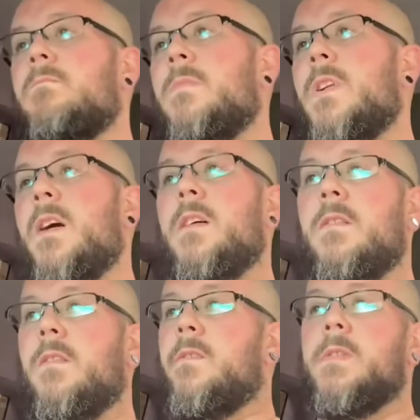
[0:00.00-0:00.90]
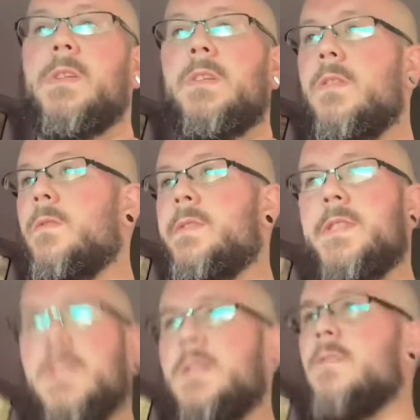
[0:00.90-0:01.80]
not overly
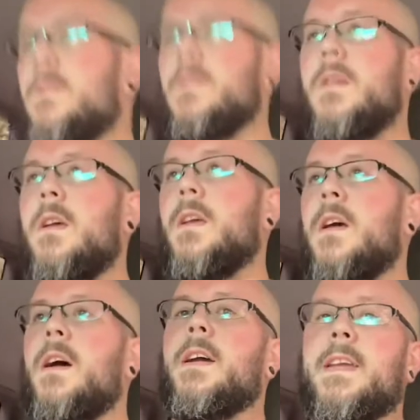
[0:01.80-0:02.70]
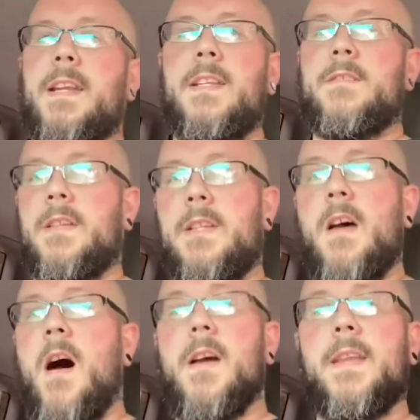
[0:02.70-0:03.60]
noisy. I can easily
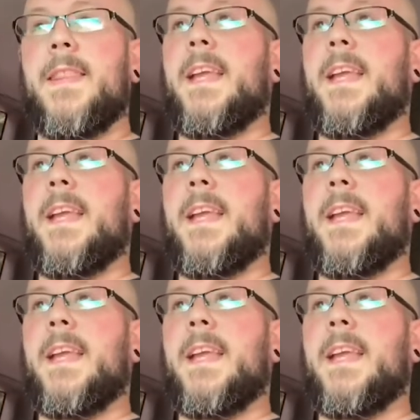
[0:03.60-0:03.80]
talk in